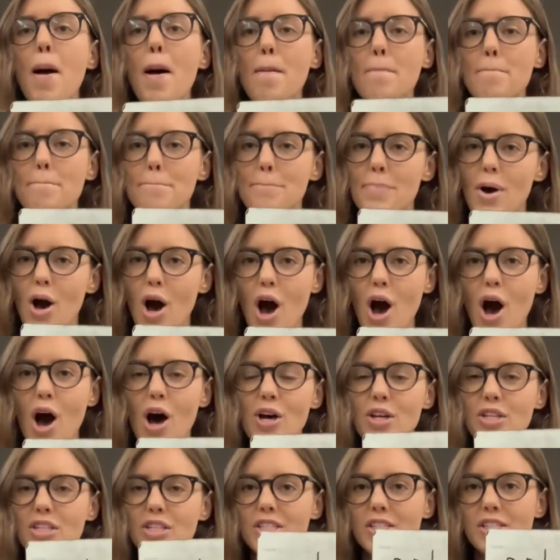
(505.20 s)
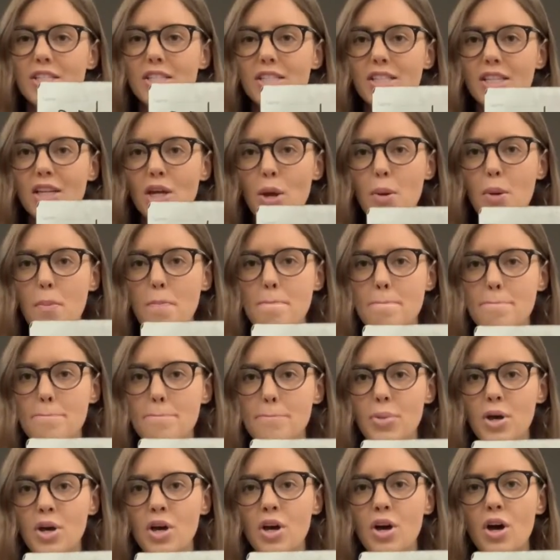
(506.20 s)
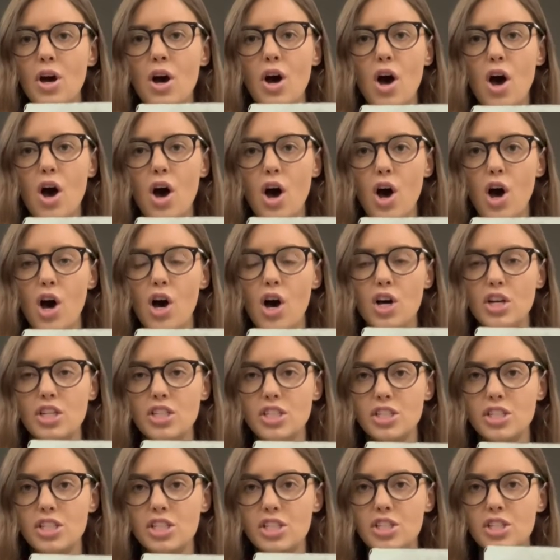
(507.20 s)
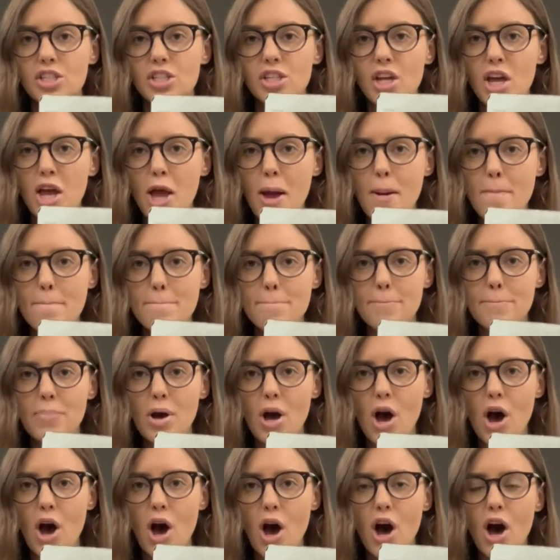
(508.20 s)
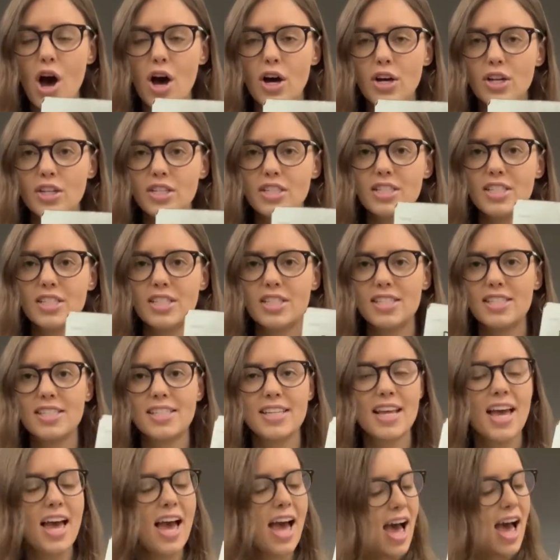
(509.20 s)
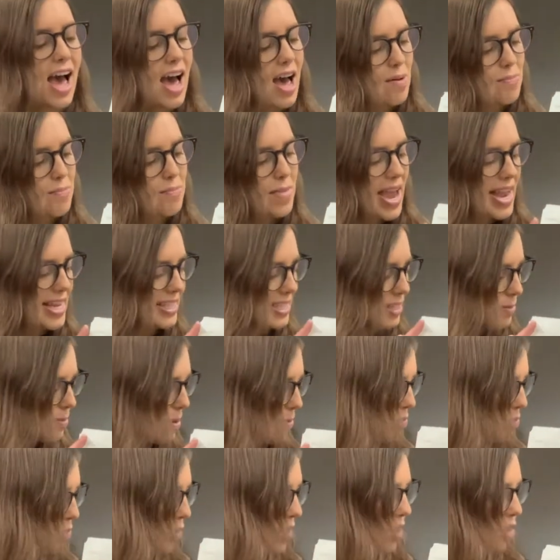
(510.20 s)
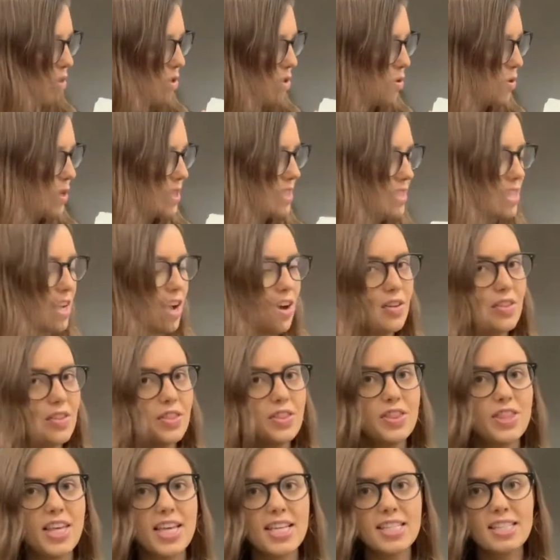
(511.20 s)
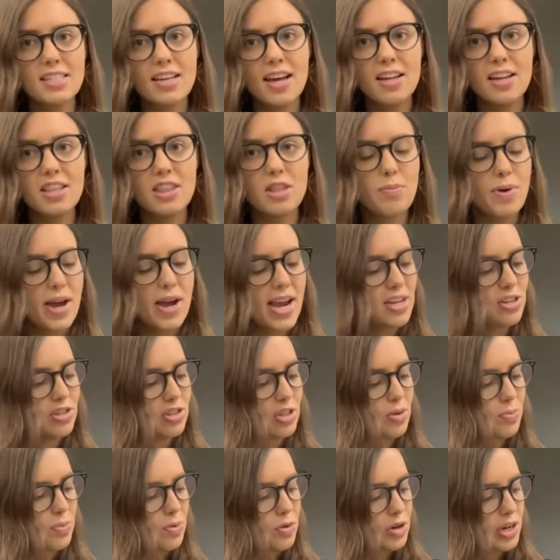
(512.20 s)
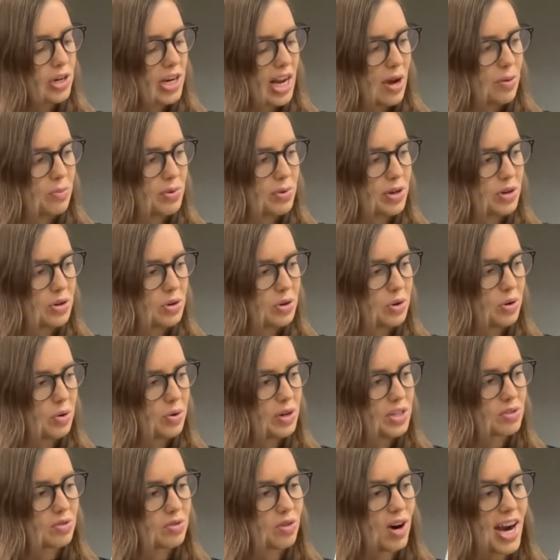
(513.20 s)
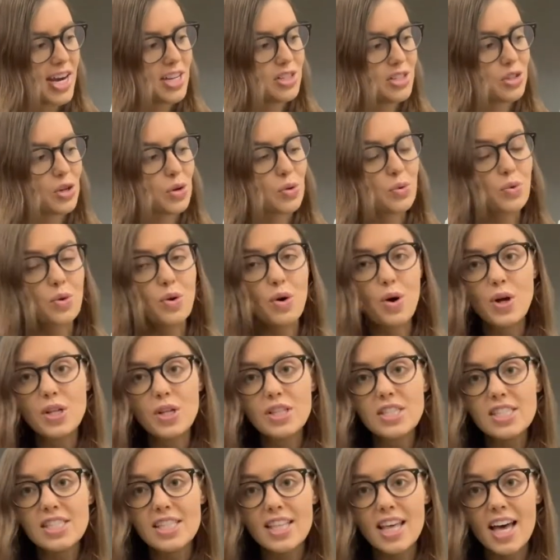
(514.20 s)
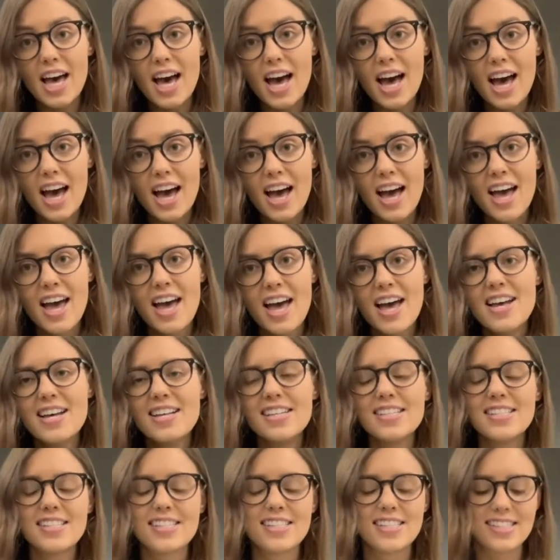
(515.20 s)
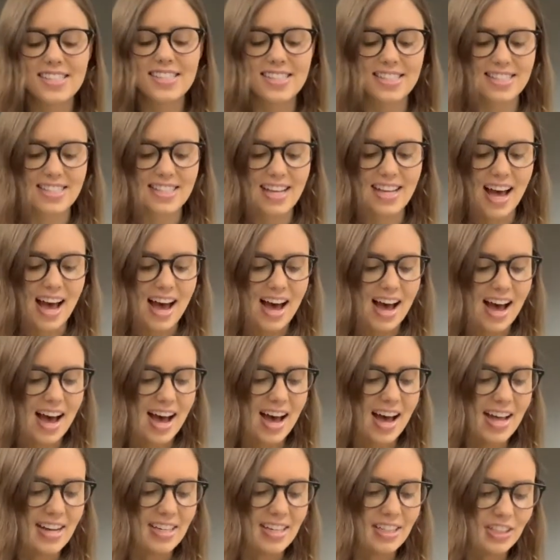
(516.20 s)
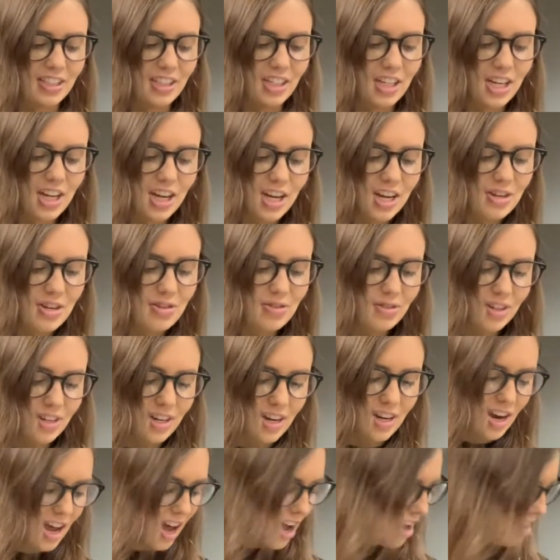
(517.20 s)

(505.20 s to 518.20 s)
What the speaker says: Pot, pot, pot. Amazing. Remember, we always start on this side of the page of the board and we always write towards the sun. You know